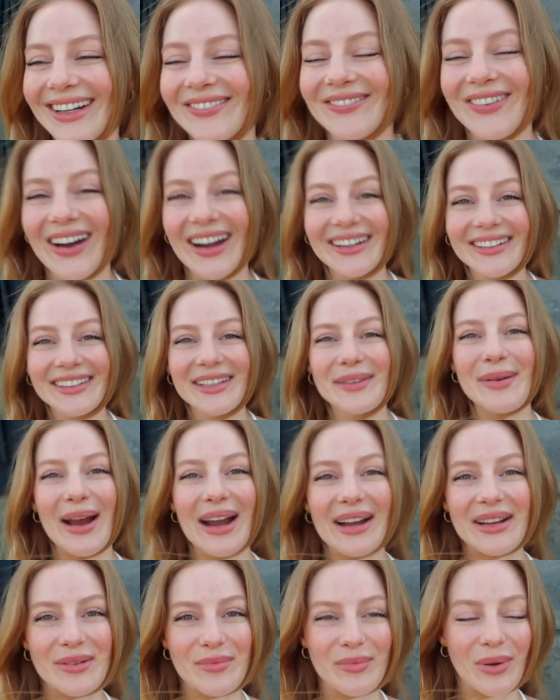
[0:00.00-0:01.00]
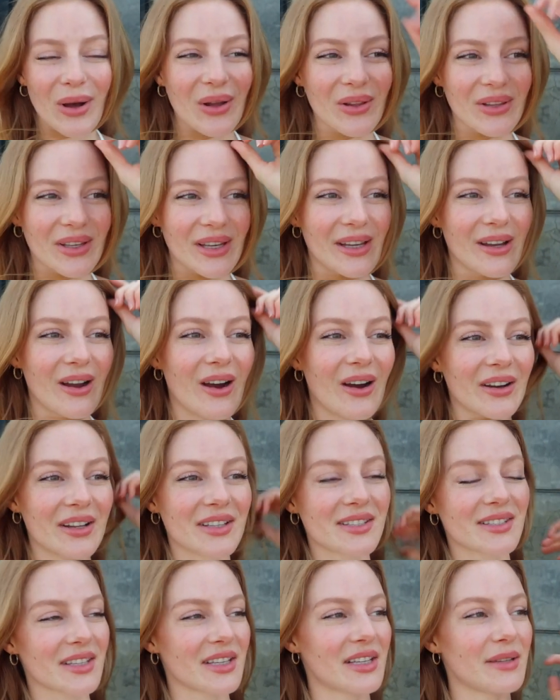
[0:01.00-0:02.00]
Finally back in Bali.
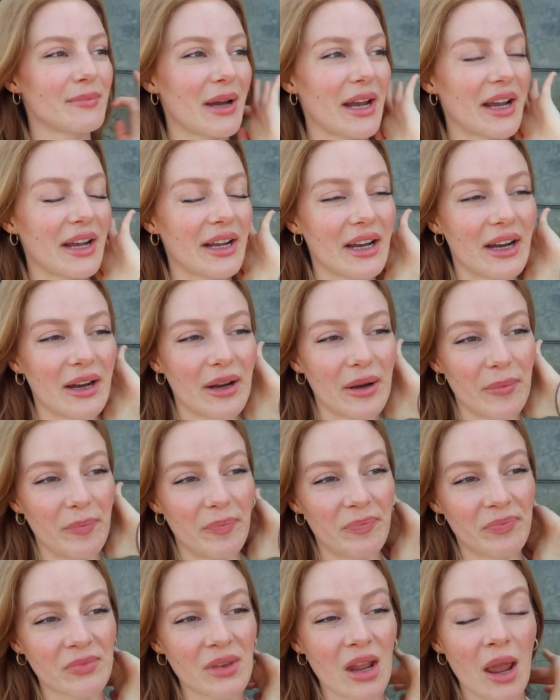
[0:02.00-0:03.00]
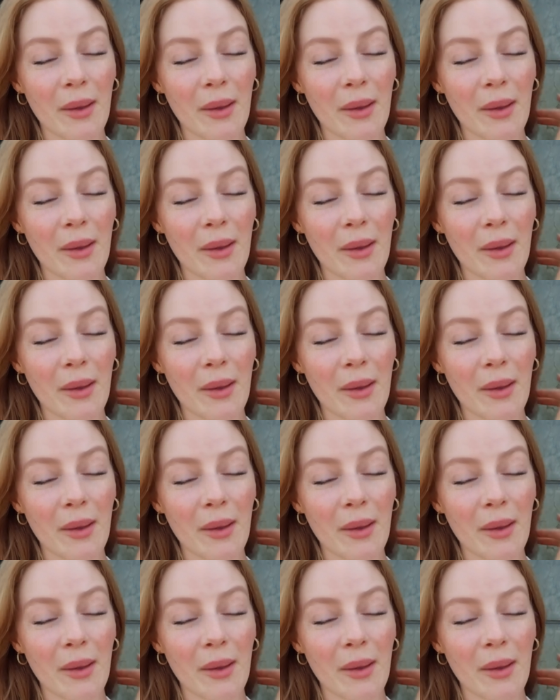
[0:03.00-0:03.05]
Honestly, my